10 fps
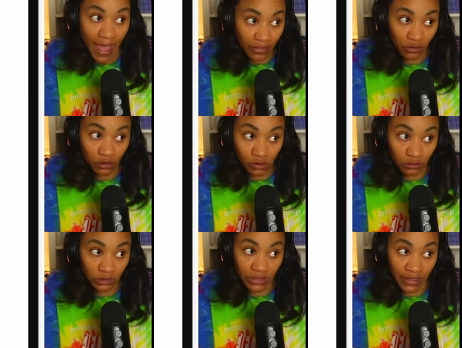
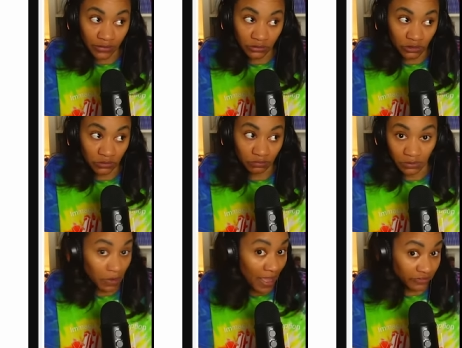ethical standards,
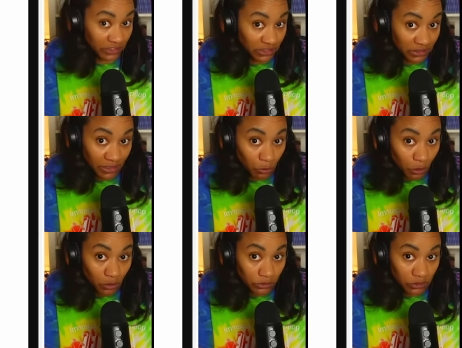FCC
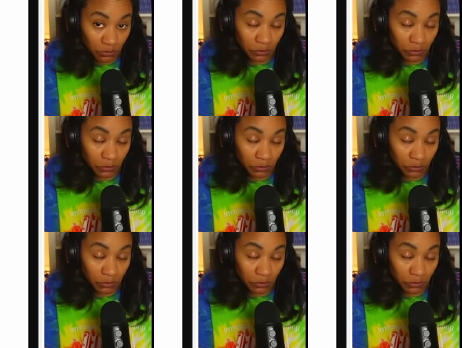rules?